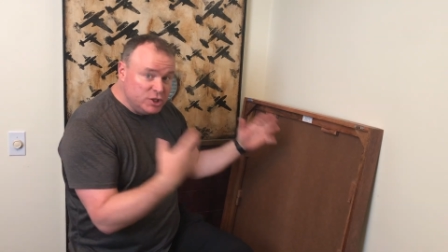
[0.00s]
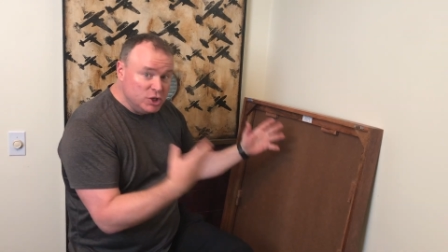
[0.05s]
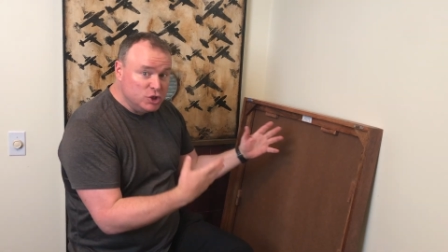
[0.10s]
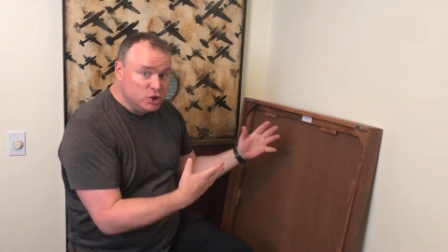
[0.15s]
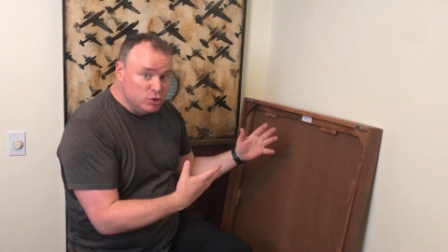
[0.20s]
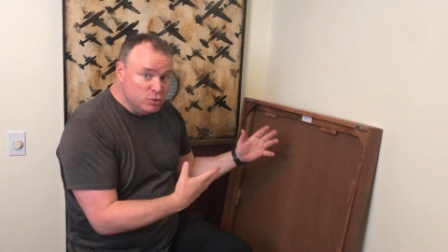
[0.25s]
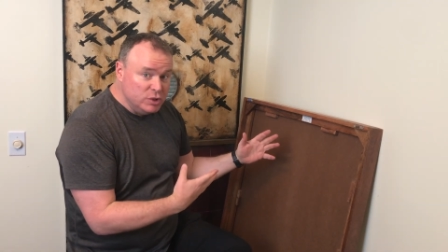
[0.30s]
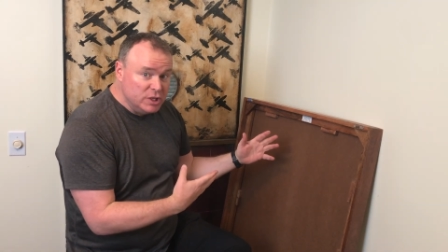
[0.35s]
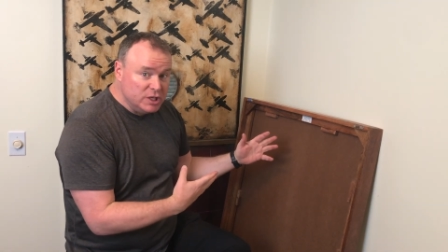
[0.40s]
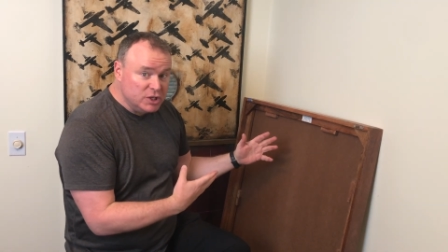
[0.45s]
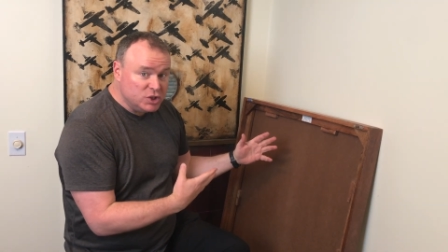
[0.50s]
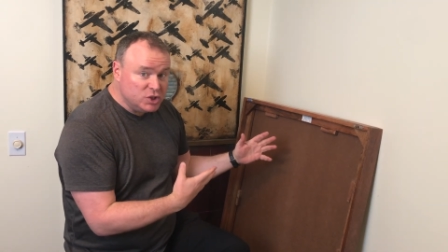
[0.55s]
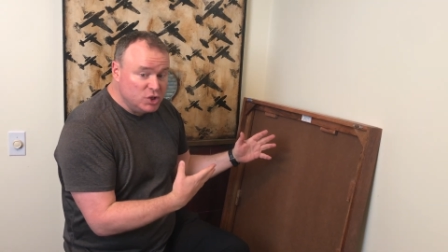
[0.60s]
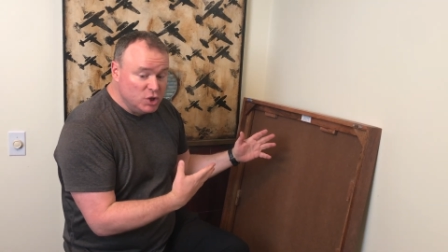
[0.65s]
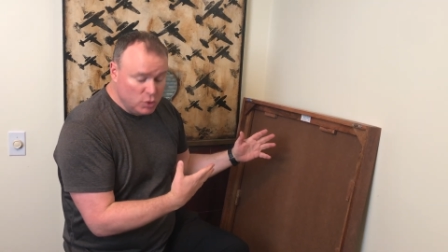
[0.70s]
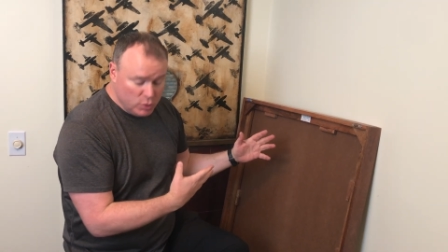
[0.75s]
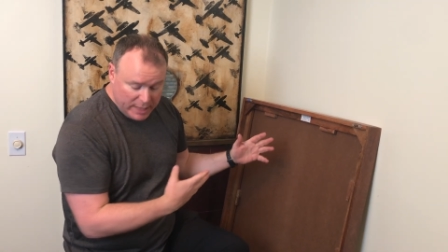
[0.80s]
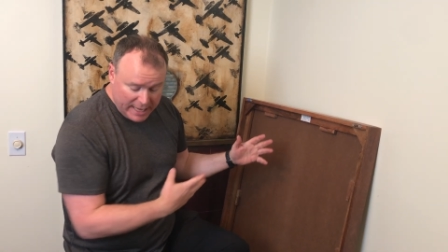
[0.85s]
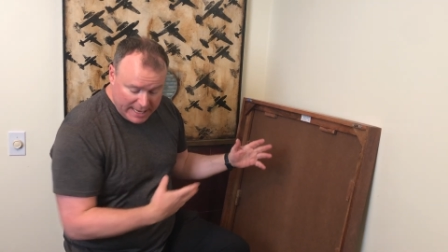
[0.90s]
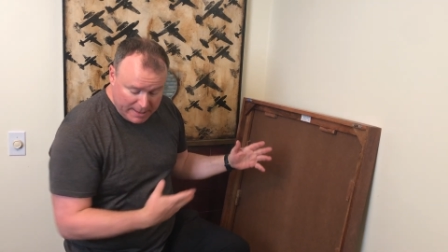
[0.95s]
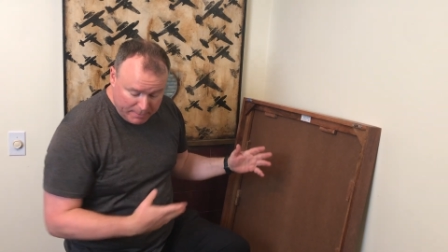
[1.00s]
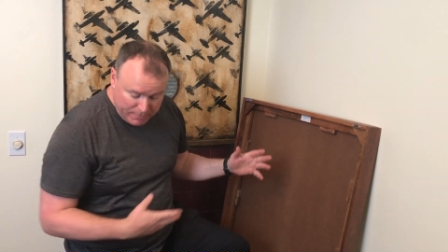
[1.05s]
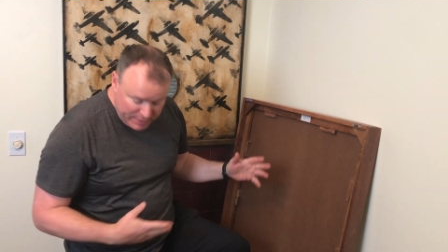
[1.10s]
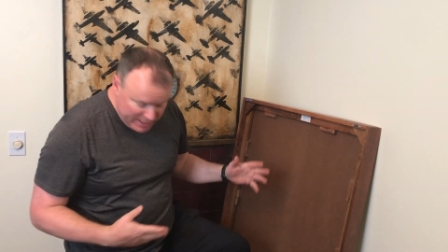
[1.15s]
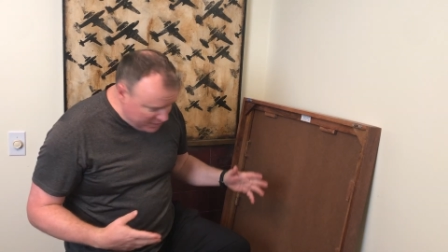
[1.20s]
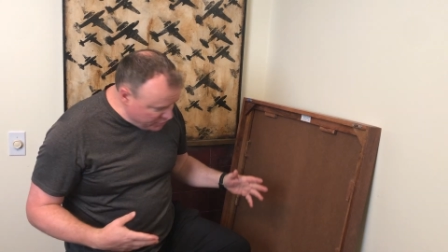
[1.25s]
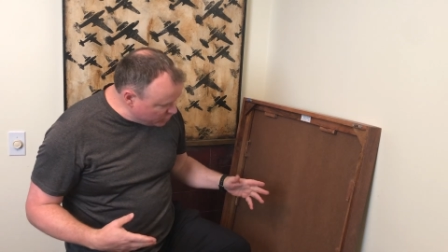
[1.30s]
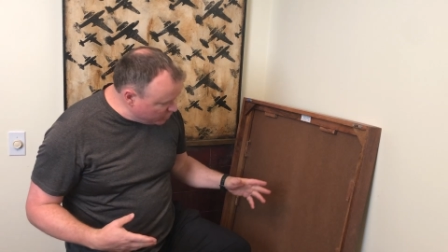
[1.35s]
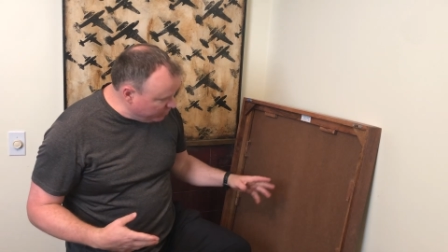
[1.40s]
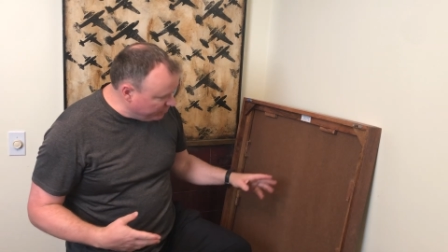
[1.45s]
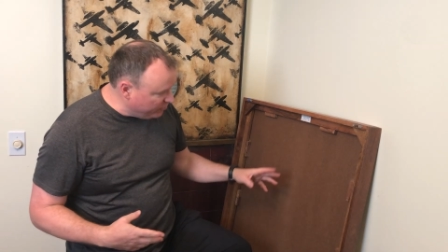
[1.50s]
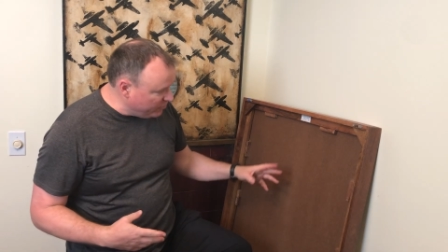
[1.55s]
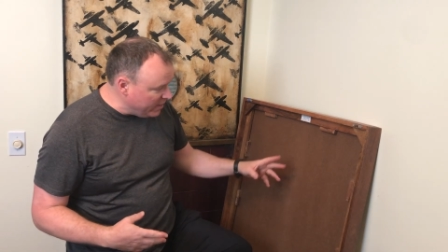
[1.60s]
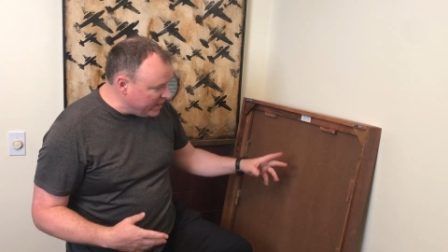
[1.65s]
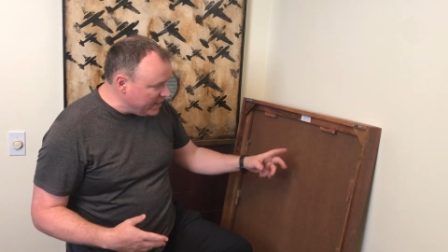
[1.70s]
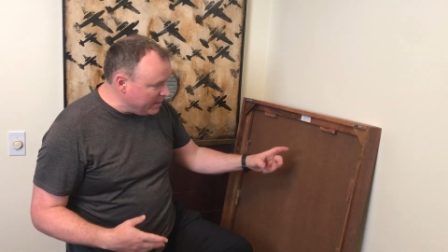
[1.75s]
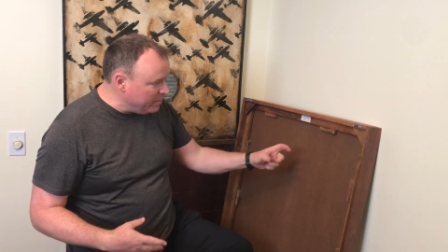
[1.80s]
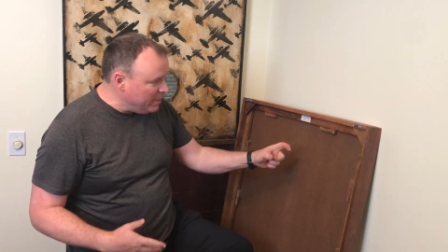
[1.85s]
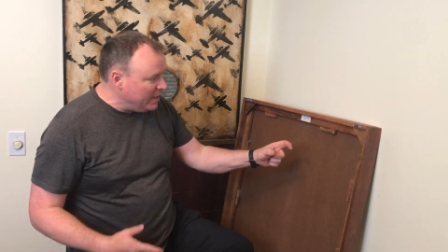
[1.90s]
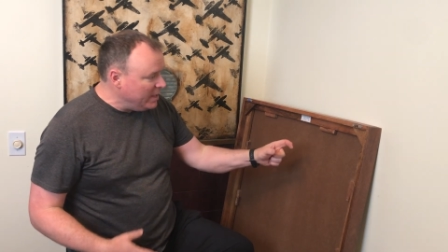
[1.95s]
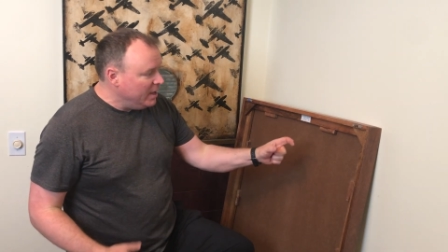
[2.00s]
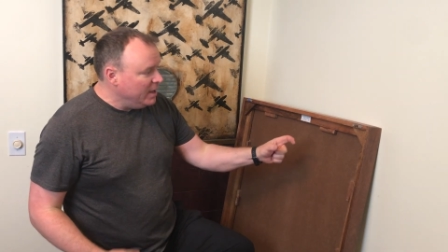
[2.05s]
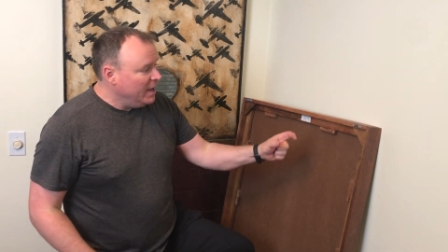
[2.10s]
do this to a picture frame,